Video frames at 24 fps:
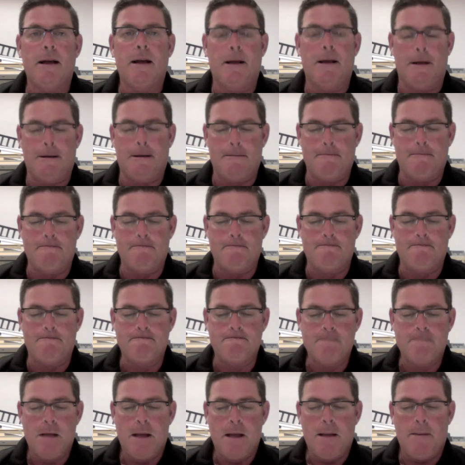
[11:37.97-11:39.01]

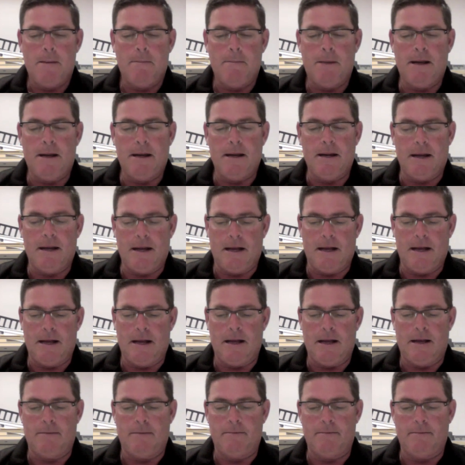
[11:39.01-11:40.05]
But
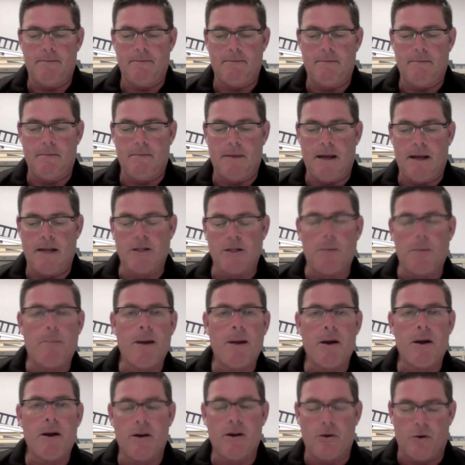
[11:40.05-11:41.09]
as a
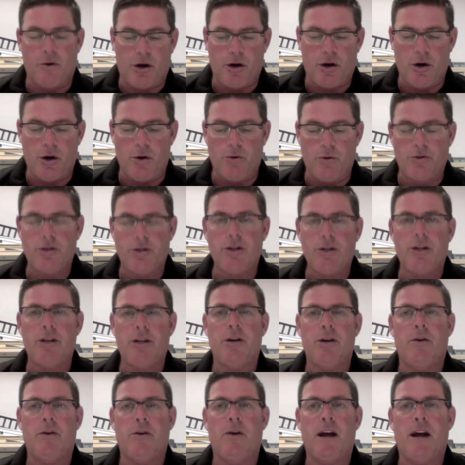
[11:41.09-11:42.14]
parent or a coach,
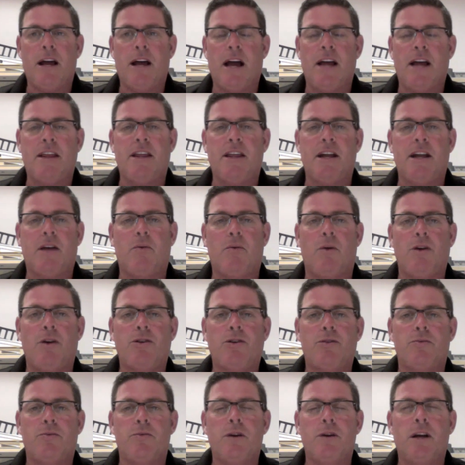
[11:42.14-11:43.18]
I think
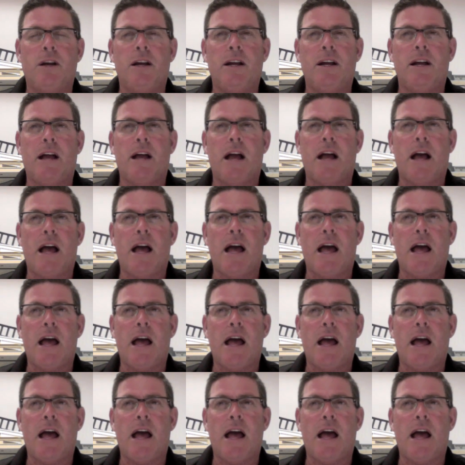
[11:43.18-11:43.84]
what you really